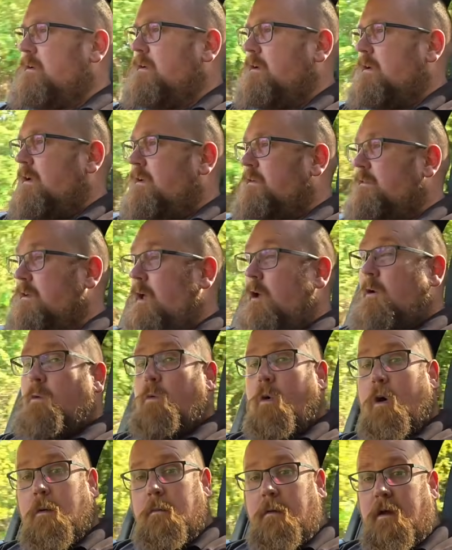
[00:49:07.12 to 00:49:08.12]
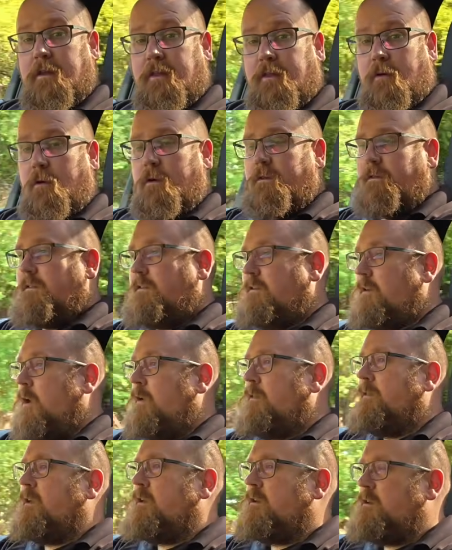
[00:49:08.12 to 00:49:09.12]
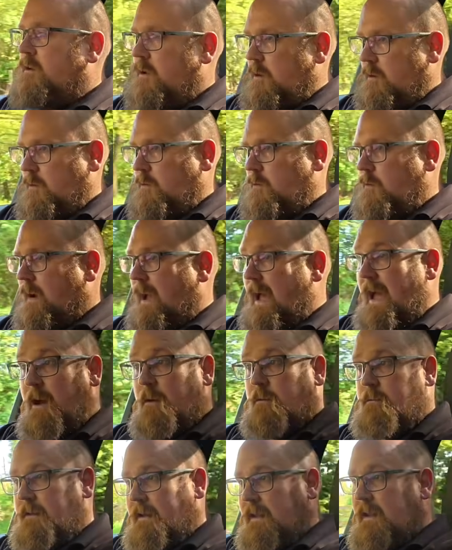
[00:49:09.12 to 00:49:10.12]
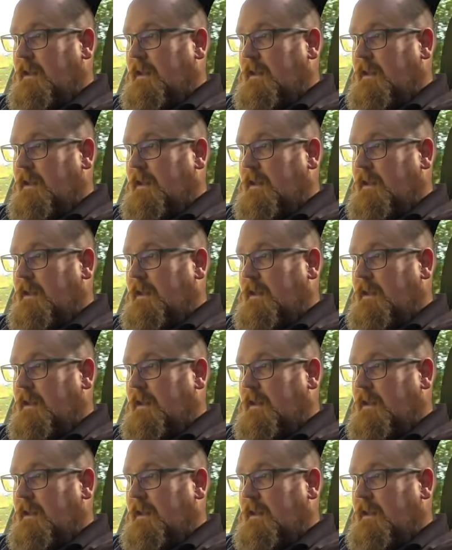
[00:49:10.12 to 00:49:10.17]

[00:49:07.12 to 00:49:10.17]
So what are my thoughts on the new Audi